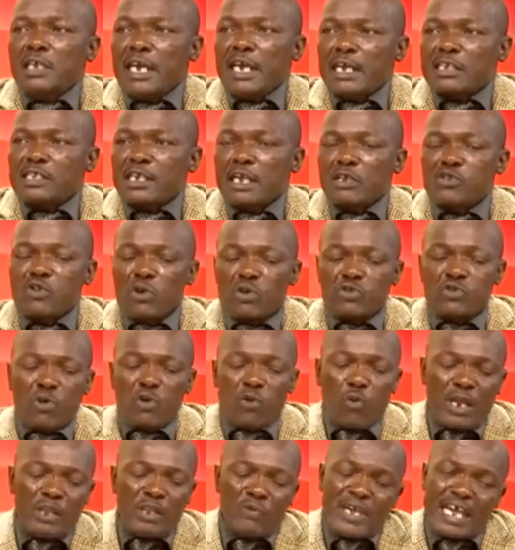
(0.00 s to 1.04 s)
Yes. So, so
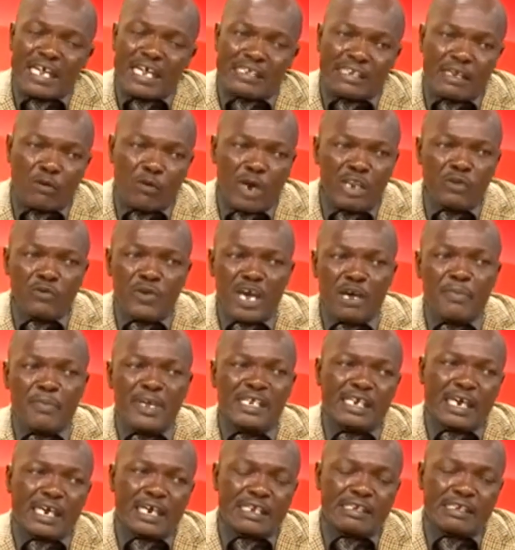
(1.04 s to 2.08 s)
what, we are, what we are
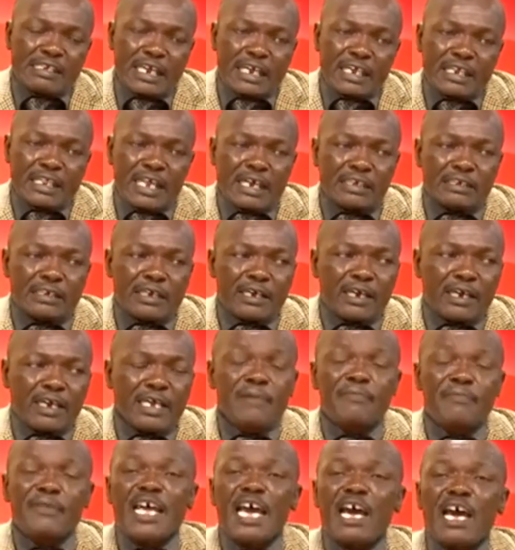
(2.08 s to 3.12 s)
basically saying that uh,
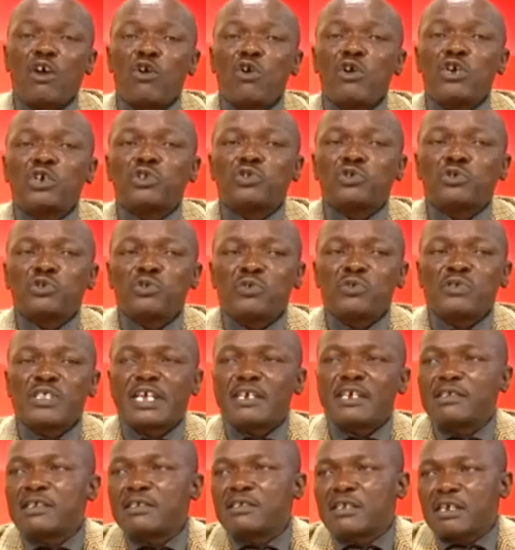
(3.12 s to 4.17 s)
if they are going to use
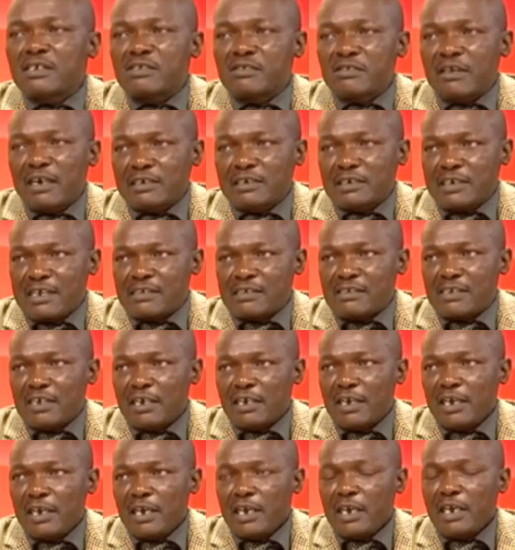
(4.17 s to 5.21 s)
the existing structures,
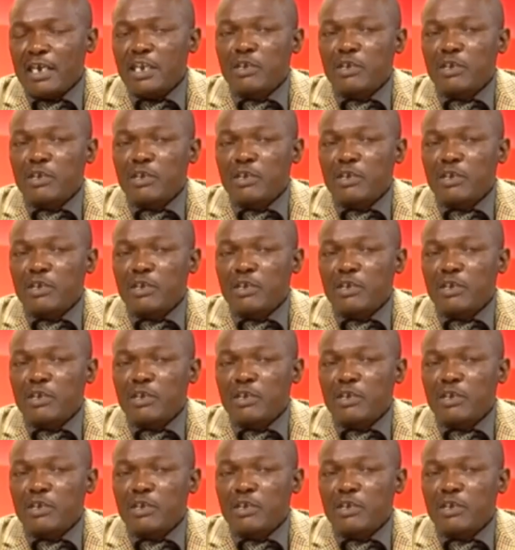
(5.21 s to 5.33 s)
okay.